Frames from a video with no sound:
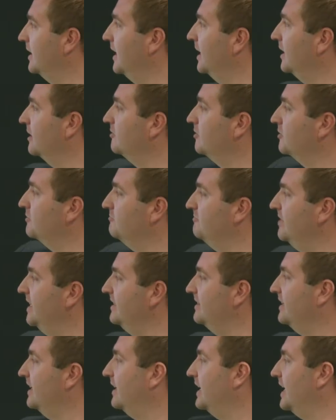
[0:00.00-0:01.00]
Across
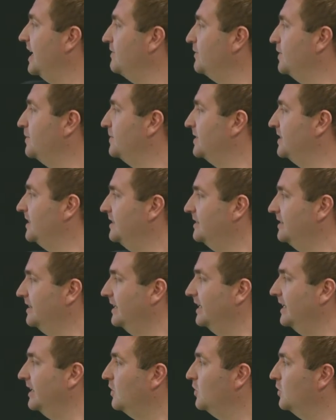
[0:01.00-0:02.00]
retail,
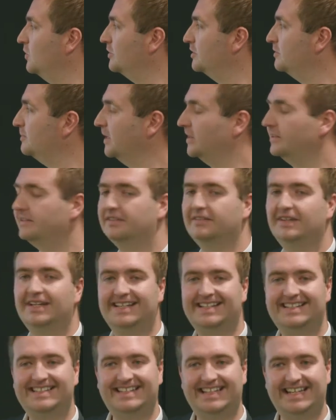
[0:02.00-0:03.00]
FMCG, automotive,
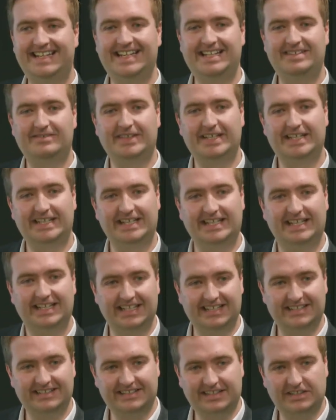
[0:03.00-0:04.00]
TV
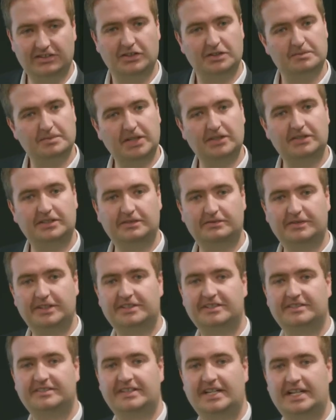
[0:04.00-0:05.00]
is still the most
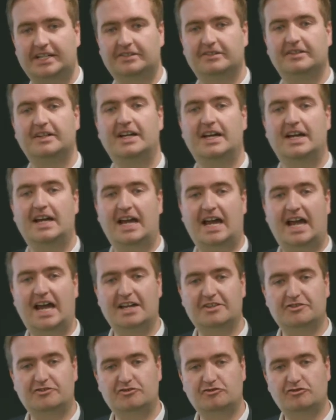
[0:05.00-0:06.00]
efficient channel
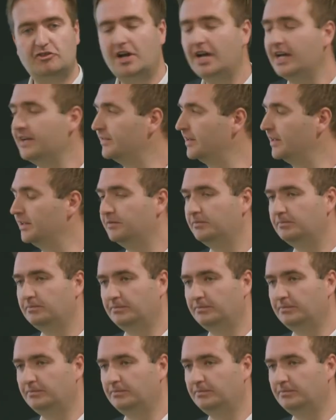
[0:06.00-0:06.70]
at driving